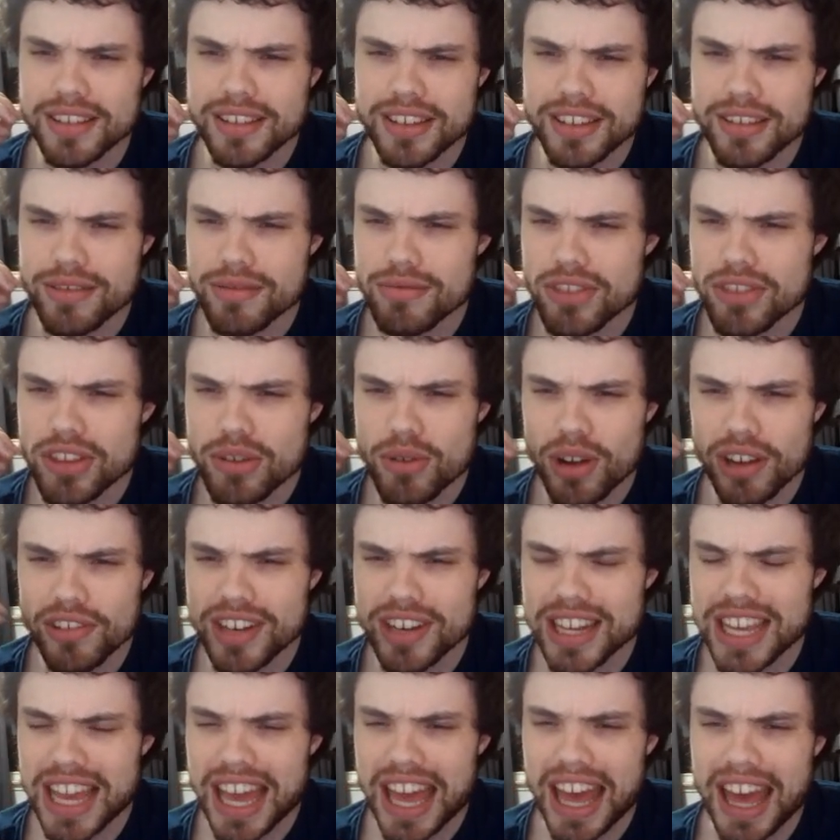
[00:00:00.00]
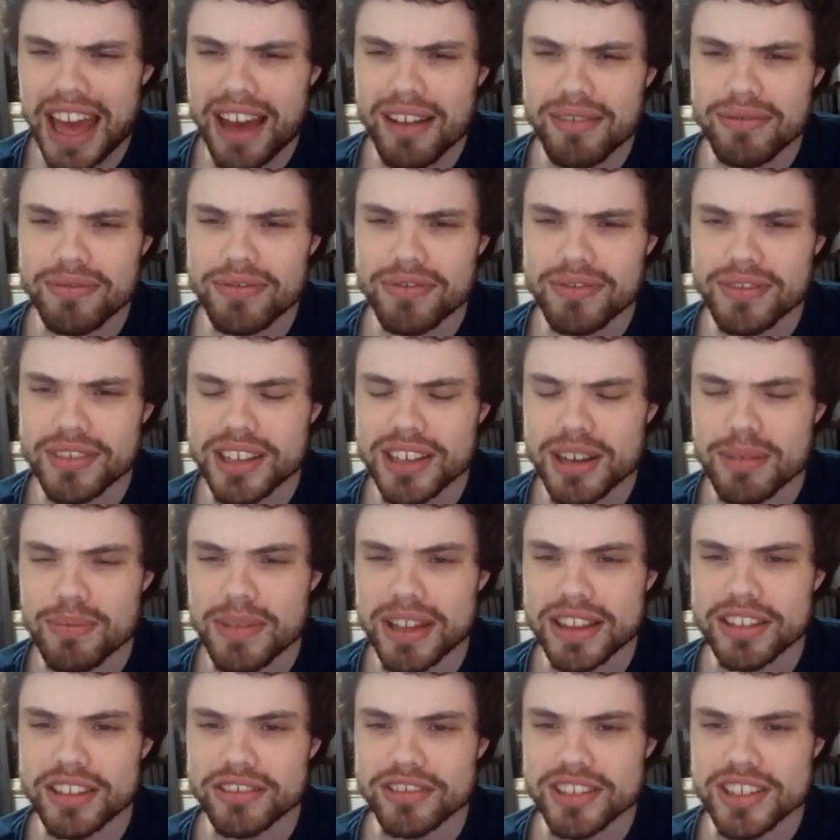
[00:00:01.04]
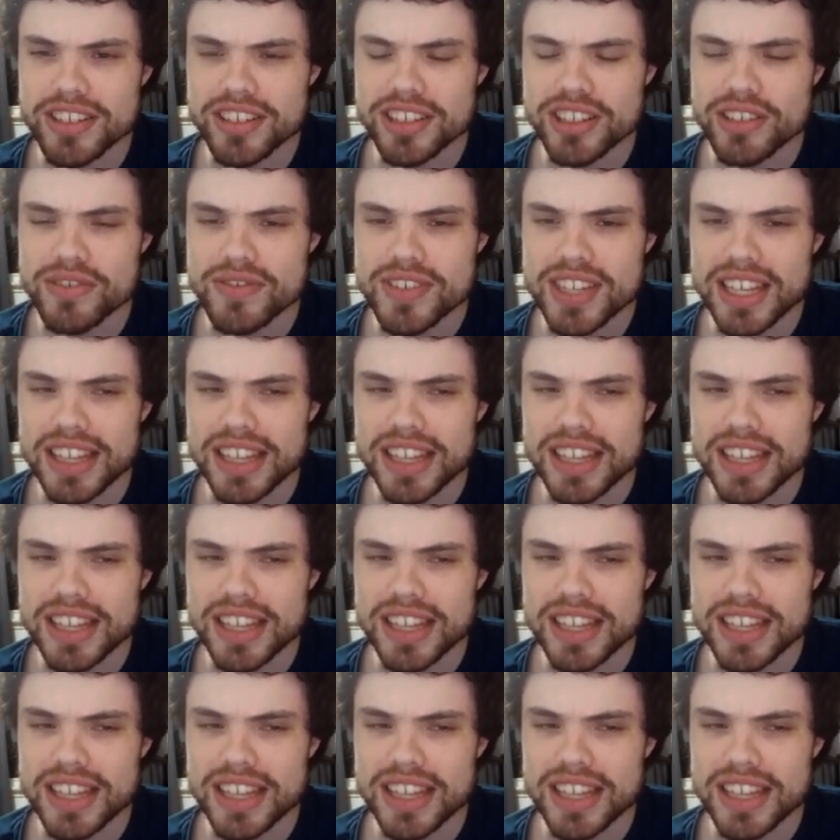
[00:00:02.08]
you already have Commit the Reserves,